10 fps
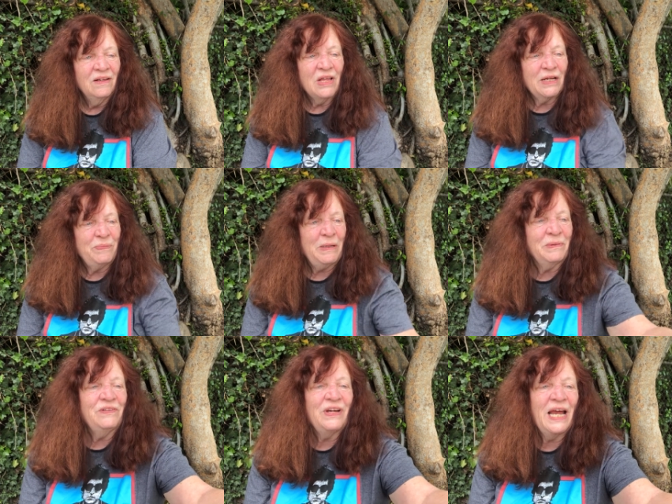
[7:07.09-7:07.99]
a lot of
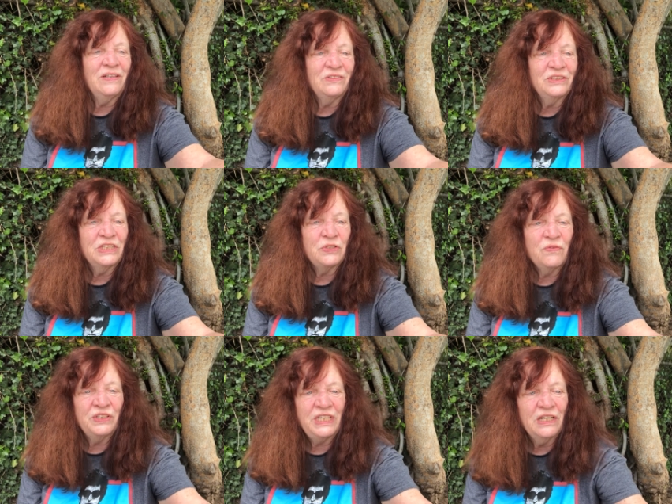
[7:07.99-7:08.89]
people have handled this
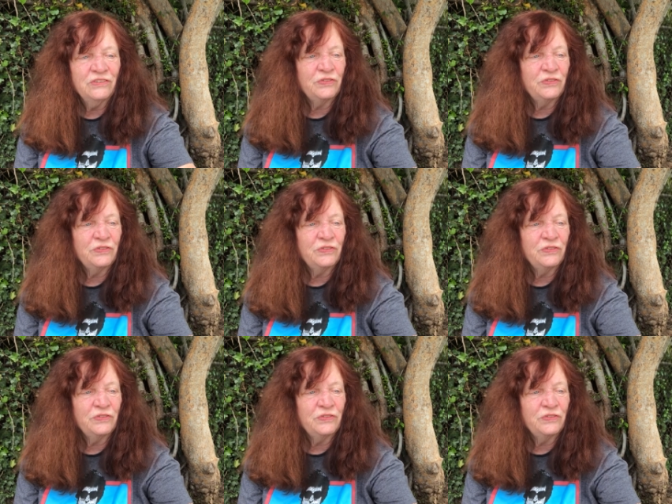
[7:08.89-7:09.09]
over the years,